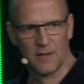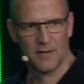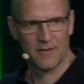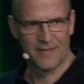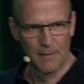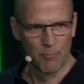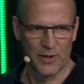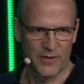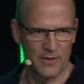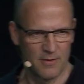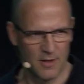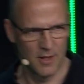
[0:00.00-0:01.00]
simple
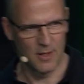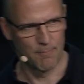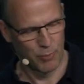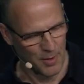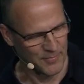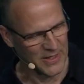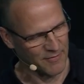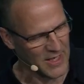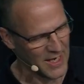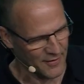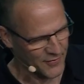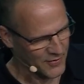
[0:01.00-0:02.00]
prompt that we
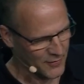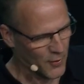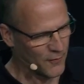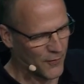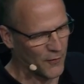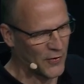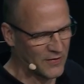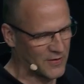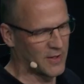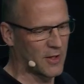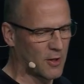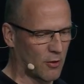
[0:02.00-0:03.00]
have for
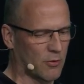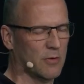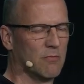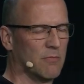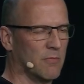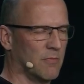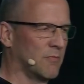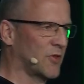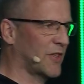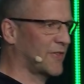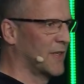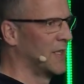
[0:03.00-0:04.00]
fixing the code.
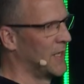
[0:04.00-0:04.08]
Just